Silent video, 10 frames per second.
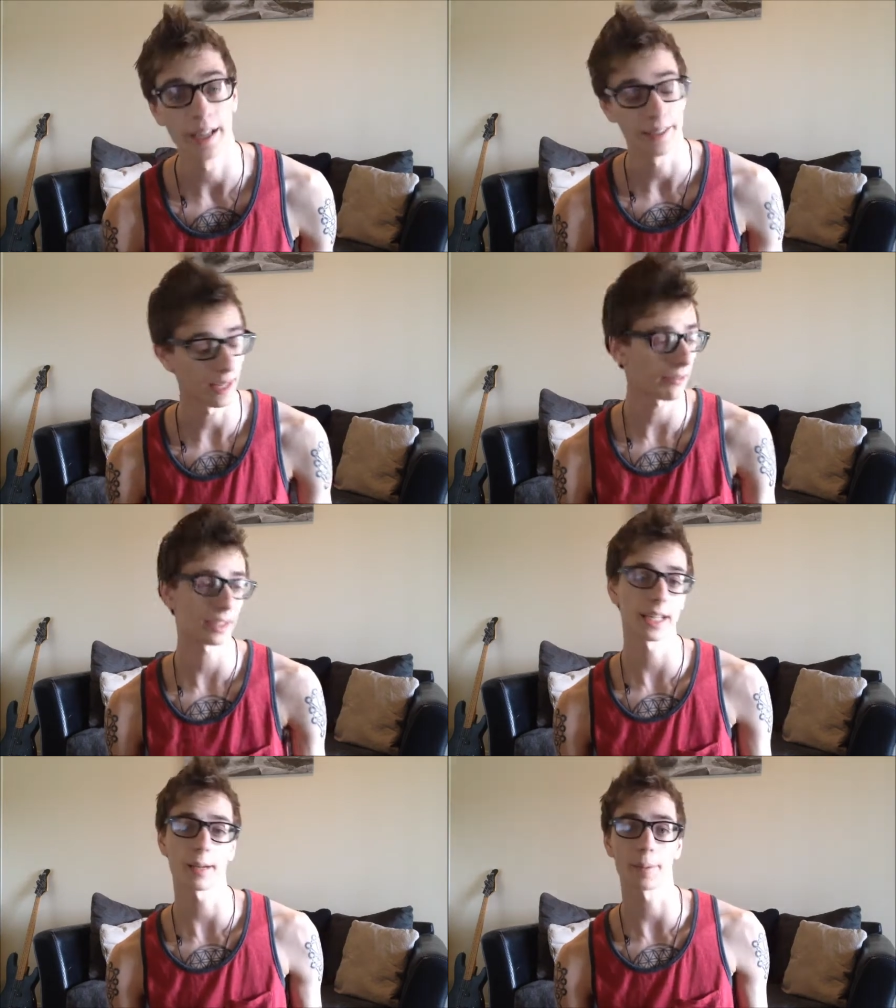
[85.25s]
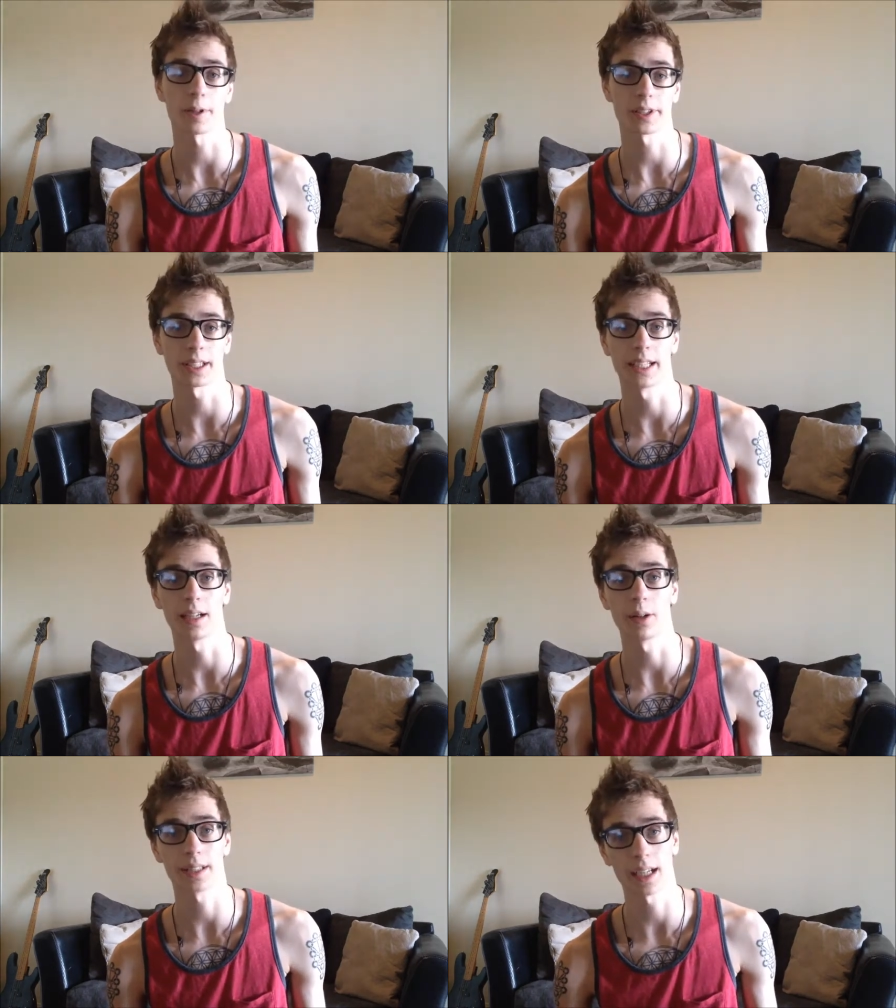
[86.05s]
Never take it personally and
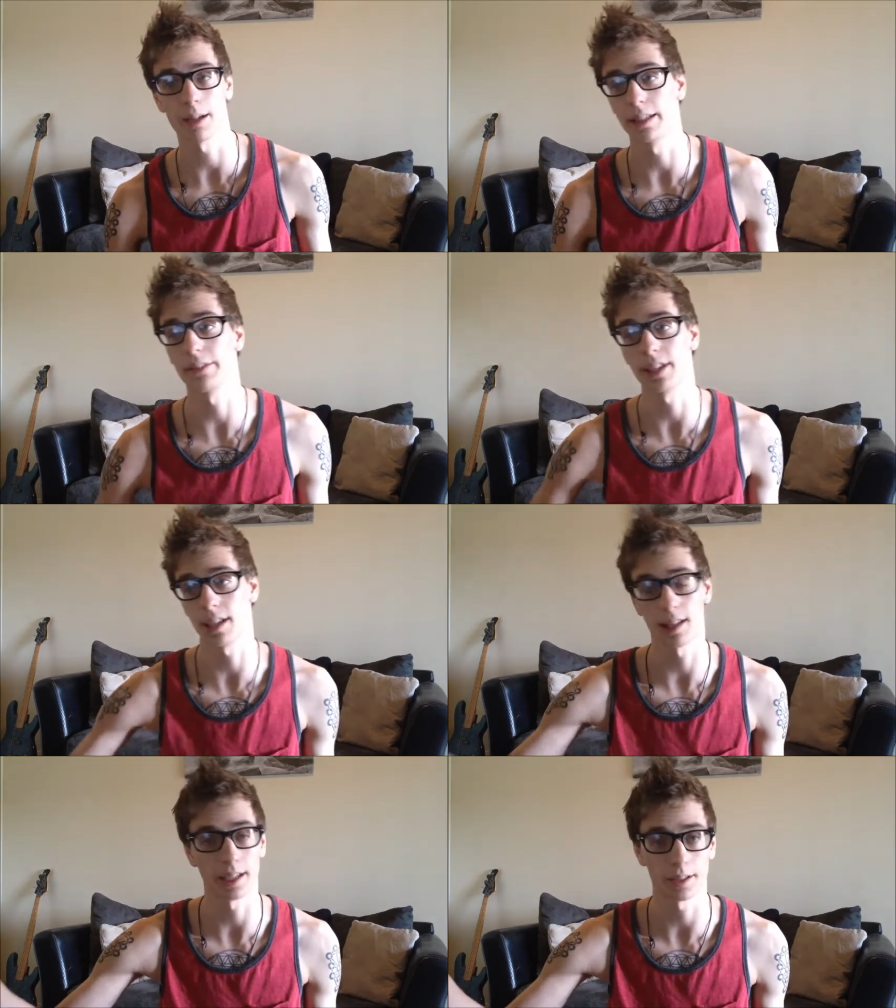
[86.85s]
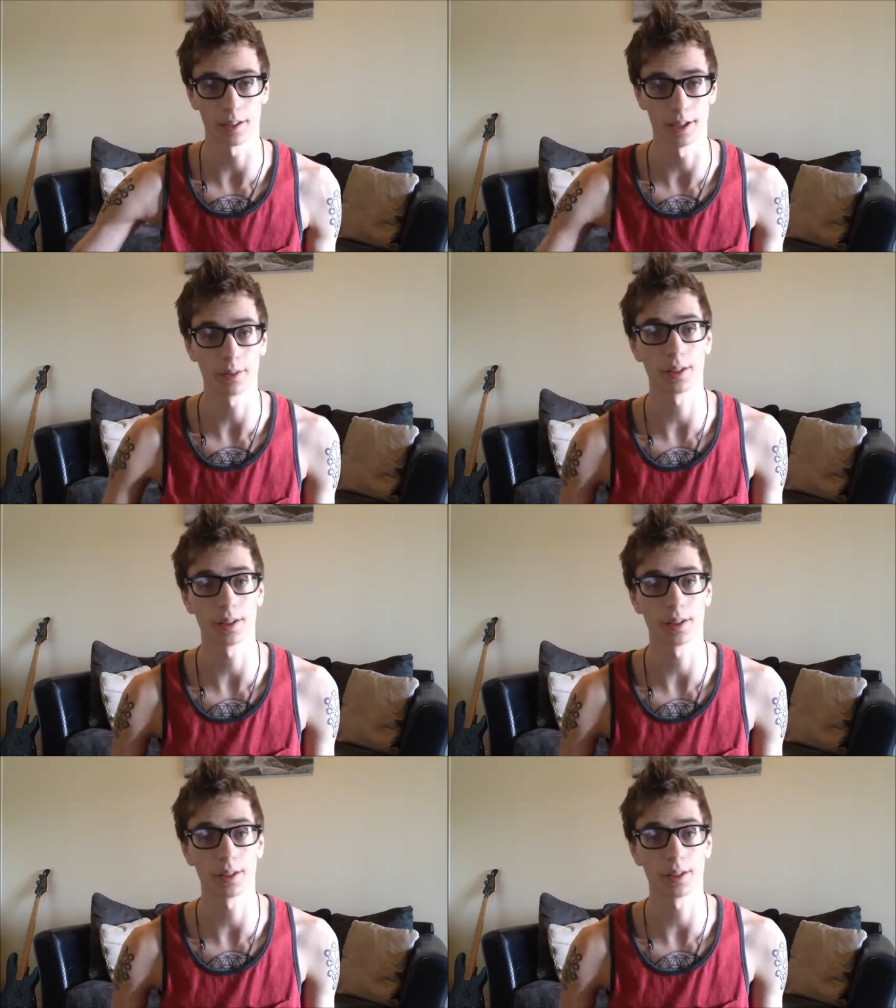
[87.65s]
always kind of leave it on a lighter note.